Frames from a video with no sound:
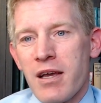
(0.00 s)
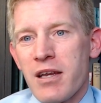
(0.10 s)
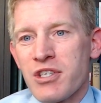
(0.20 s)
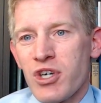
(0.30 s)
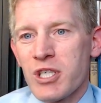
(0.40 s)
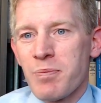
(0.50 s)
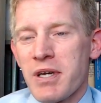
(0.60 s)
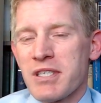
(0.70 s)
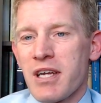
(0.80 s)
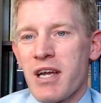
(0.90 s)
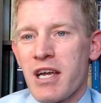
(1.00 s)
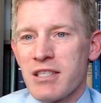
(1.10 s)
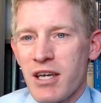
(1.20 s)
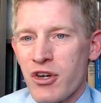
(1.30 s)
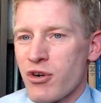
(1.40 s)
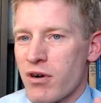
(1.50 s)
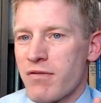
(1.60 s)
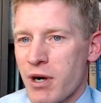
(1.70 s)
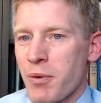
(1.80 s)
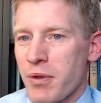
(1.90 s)
And he starts by saying, I can tell you're a
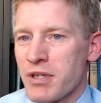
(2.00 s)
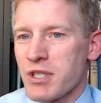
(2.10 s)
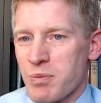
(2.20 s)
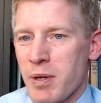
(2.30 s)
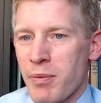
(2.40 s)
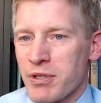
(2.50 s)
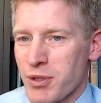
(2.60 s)
very religious people.